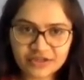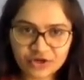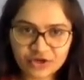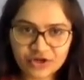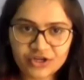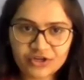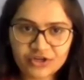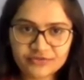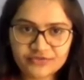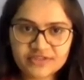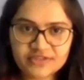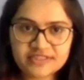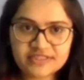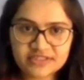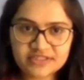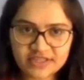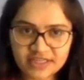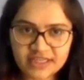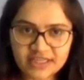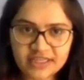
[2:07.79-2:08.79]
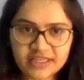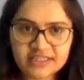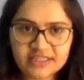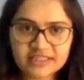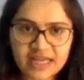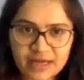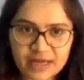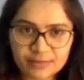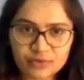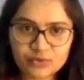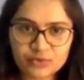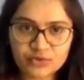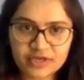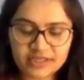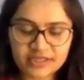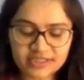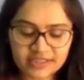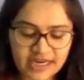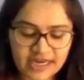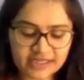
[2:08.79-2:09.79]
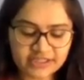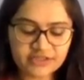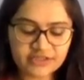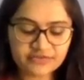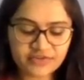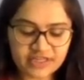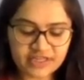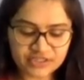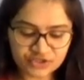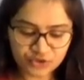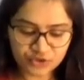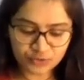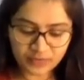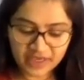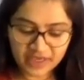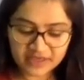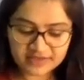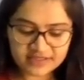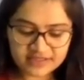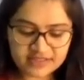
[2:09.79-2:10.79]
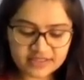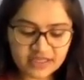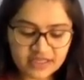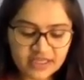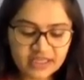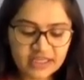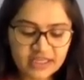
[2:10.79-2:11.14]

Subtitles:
of his 3 Tableau interactive resumes.